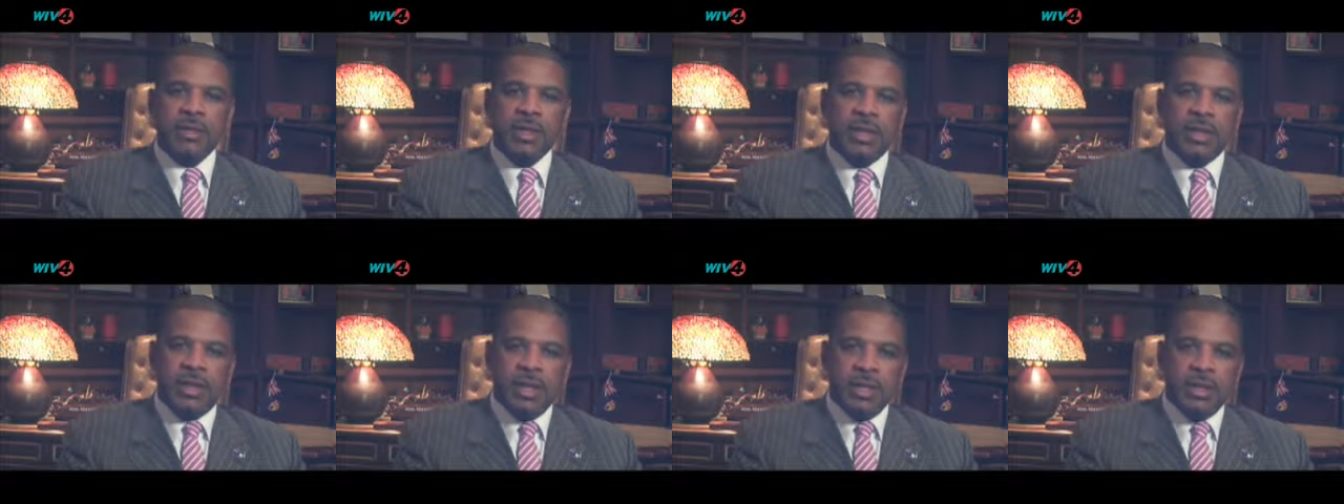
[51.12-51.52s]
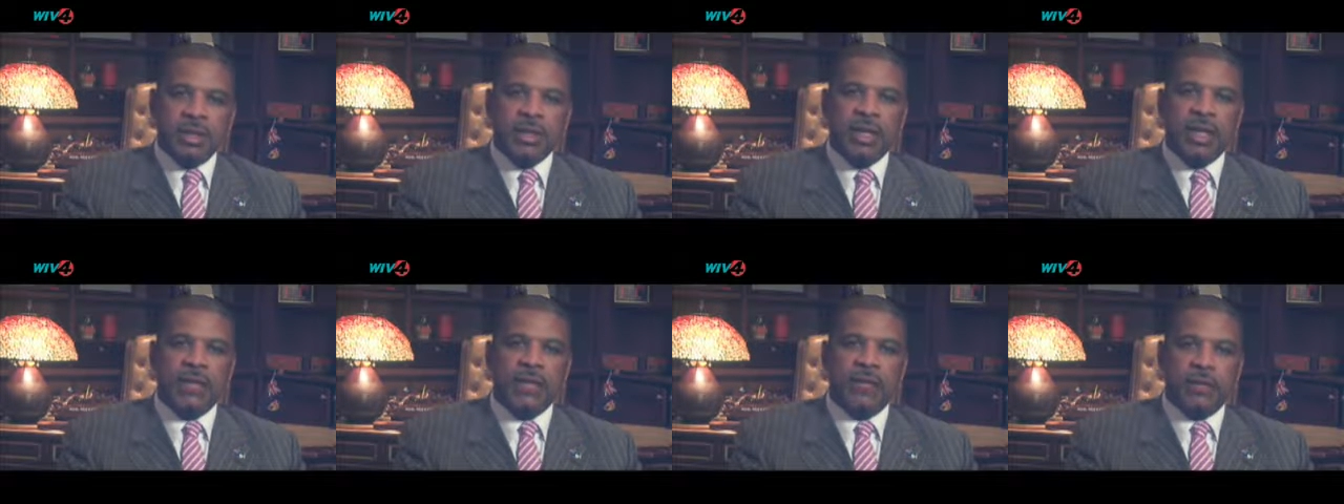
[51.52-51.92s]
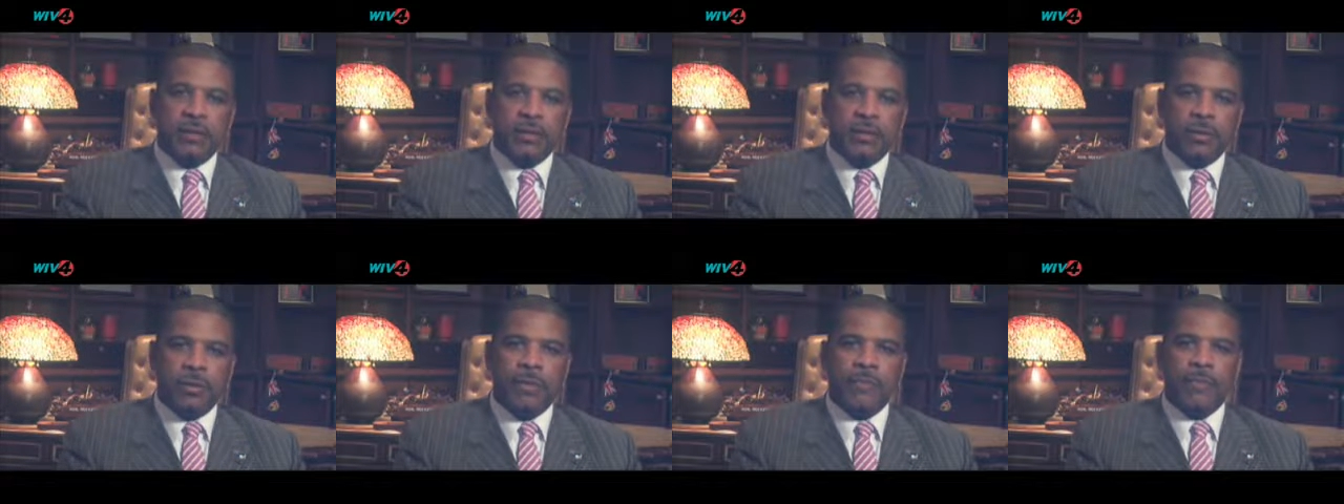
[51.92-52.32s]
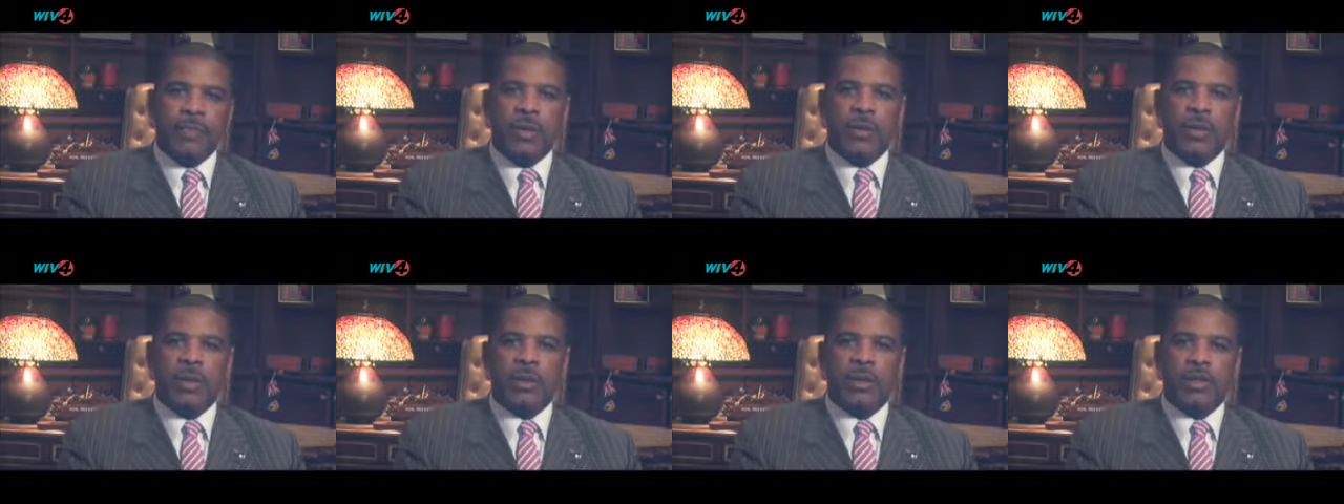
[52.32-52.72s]
This, in our view,
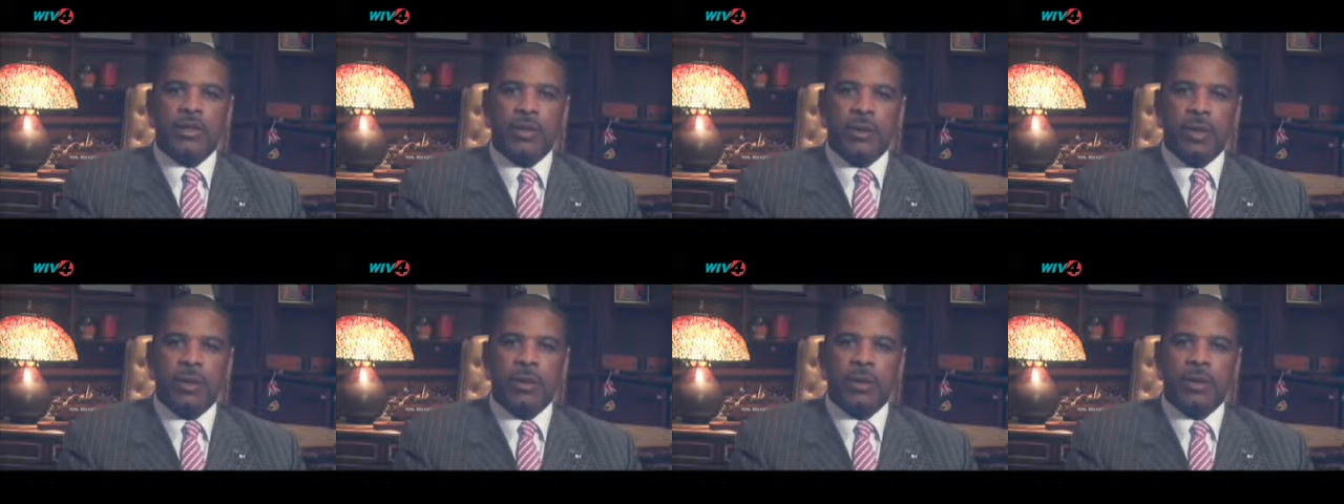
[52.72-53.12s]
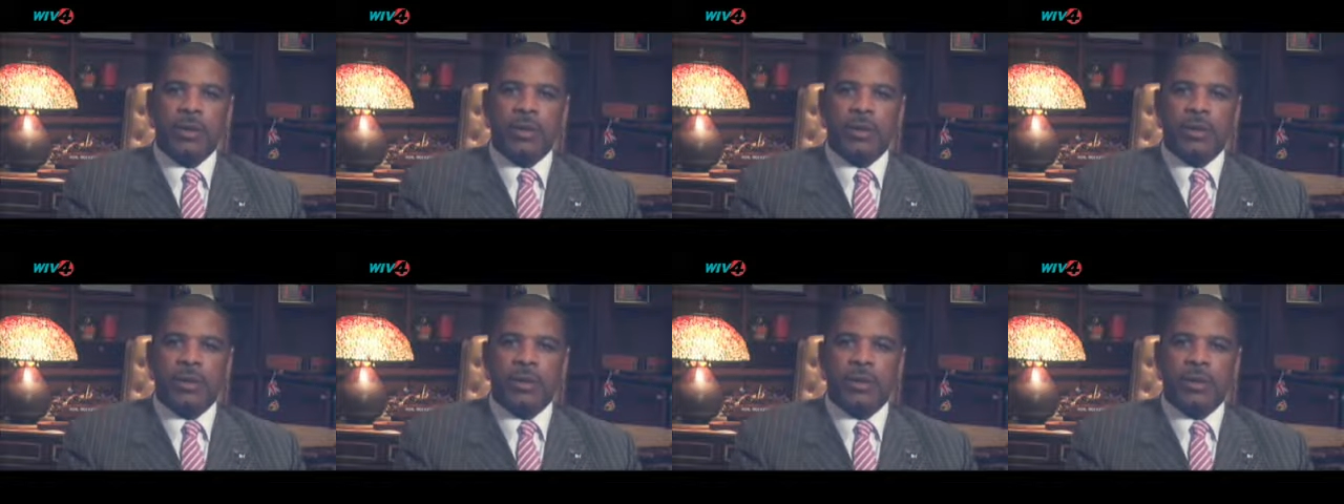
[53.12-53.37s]
will ensure